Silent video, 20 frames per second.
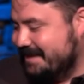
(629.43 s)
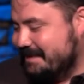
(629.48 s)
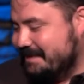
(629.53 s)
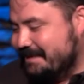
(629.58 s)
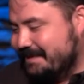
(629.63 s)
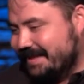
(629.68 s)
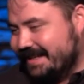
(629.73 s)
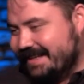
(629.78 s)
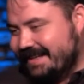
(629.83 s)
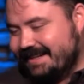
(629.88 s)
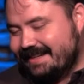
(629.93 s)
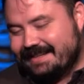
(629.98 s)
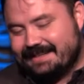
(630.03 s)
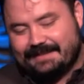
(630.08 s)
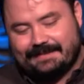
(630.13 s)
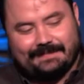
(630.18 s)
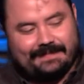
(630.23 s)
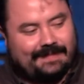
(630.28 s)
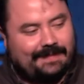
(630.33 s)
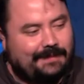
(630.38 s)
But
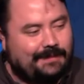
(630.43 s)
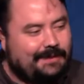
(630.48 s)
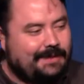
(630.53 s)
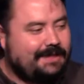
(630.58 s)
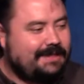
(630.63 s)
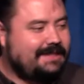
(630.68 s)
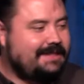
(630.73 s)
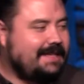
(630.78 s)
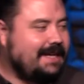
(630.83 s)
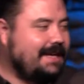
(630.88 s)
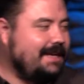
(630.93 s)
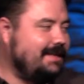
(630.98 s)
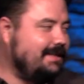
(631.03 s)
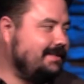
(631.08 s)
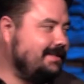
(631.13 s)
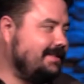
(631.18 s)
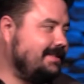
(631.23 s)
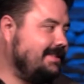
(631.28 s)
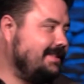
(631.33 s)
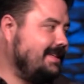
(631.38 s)
we're
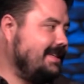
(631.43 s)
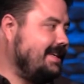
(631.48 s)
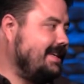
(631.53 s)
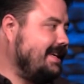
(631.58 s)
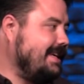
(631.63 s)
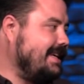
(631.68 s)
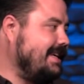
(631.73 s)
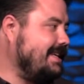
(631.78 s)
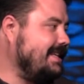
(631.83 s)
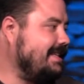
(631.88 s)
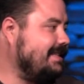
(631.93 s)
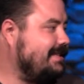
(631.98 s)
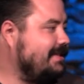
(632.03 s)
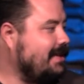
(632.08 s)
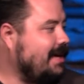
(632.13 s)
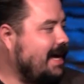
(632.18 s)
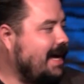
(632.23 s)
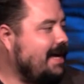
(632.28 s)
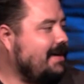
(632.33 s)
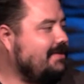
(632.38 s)
excited. And
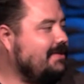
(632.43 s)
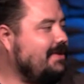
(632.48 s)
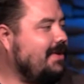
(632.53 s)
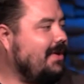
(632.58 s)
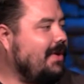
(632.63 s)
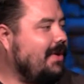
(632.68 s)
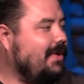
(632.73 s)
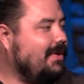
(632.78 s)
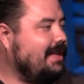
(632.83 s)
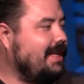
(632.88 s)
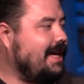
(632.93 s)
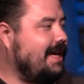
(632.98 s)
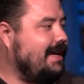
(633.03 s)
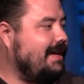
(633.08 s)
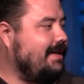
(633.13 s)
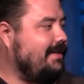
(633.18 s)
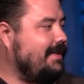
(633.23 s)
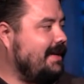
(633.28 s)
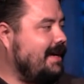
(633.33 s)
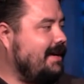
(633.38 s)
so I don't know a whole
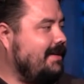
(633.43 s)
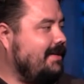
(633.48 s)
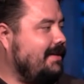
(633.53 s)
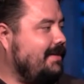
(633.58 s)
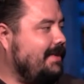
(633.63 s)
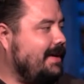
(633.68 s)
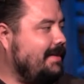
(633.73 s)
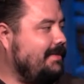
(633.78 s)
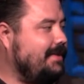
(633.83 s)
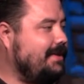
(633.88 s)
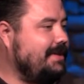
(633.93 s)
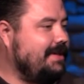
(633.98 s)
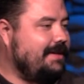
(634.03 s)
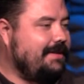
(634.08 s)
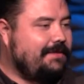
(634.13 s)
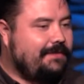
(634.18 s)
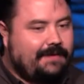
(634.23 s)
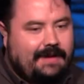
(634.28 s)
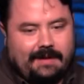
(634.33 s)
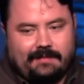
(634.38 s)
lot about building
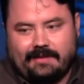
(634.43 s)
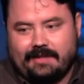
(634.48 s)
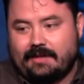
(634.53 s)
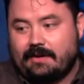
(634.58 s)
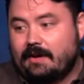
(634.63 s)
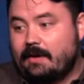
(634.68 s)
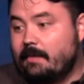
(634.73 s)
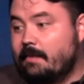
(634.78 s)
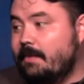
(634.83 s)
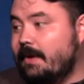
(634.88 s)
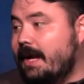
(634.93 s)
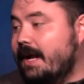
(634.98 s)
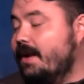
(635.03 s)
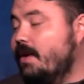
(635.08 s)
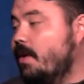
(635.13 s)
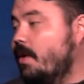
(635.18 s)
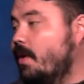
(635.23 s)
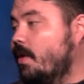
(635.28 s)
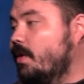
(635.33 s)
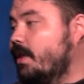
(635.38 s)
a family, though, but I
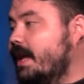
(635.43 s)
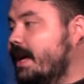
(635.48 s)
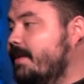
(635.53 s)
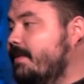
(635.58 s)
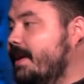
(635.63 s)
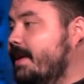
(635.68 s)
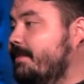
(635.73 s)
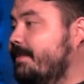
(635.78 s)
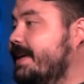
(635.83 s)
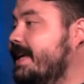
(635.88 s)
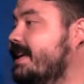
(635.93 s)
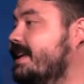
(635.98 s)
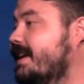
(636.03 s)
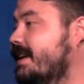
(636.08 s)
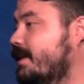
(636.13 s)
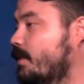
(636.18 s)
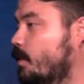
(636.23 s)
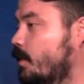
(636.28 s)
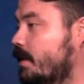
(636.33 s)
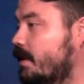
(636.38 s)
know a whole lot about being
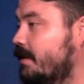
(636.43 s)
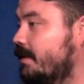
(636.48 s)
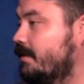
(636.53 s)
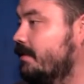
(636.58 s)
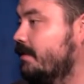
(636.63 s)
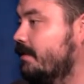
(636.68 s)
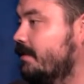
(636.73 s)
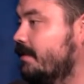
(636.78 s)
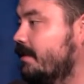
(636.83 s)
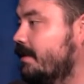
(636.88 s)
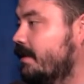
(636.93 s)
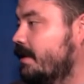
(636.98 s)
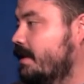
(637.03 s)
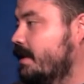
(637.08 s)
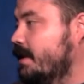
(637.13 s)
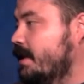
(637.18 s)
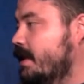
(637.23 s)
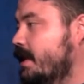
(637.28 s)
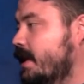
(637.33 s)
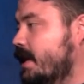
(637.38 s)
in one.
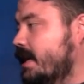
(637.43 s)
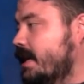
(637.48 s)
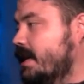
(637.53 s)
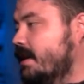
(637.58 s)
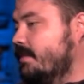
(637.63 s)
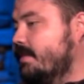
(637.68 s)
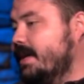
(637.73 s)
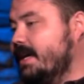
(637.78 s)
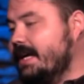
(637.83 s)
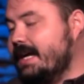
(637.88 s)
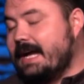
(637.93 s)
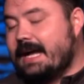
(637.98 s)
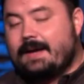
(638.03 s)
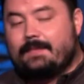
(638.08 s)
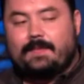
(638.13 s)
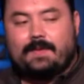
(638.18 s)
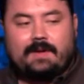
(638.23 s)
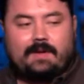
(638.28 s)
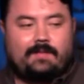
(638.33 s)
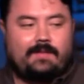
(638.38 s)
And I
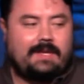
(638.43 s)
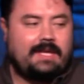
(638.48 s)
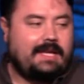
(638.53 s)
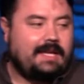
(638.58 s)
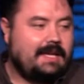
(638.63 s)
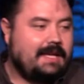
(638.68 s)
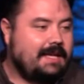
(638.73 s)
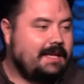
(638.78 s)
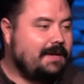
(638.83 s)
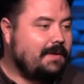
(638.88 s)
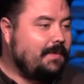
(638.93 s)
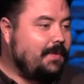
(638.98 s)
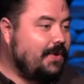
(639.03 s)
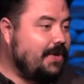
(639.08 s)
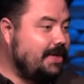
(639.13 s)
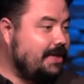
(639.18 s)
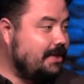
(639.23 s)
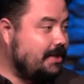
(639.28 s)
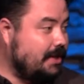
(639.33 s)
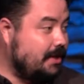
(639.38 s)
happen to be in a
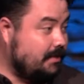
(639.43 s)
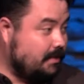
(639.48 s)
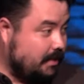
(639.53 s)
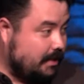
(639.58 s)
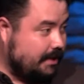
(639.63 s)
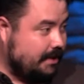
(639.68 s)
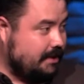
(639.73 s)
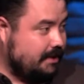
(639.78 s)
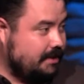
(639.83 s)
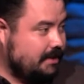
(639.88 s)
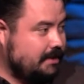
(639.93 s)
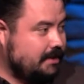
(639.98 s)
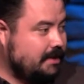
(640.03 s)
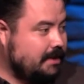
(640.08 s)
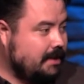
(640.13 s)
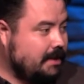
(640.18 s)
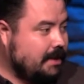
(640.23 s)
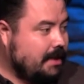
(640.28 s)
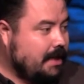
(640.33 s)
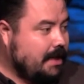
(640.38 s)
pretty good one.
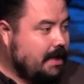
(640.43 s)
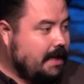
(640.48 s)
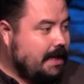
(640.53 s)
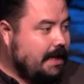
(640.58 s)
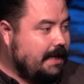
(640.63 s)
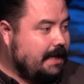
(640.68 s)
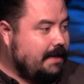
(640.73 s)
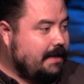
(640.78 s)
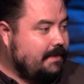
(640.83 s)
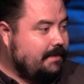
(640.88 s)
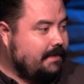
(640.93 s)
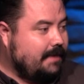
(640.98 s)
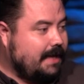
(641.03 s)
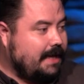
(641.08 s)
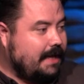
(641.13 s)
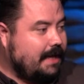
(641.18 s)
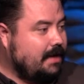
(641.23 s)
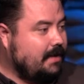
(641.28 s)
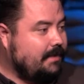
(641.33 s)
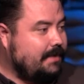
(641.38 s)

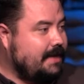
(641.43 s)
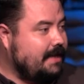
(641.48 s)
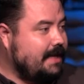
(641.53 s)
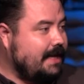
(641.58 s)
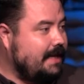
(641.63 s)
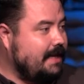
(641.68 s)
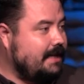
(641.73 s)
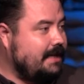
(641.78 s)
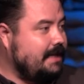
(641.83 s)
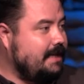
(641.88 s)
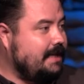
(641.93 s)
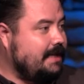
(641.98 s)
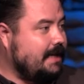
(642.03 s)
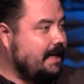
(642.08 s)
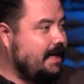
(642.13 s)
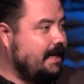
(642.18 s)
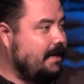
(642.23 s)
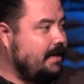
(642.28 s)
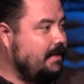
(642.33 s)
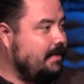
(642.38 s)
And I don't mean that in any
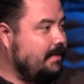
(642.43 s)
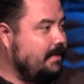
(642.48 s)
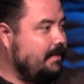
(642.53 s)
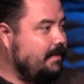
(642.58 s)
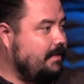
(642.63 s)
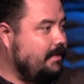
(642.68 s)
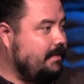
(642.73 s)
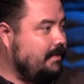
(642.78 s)
kind of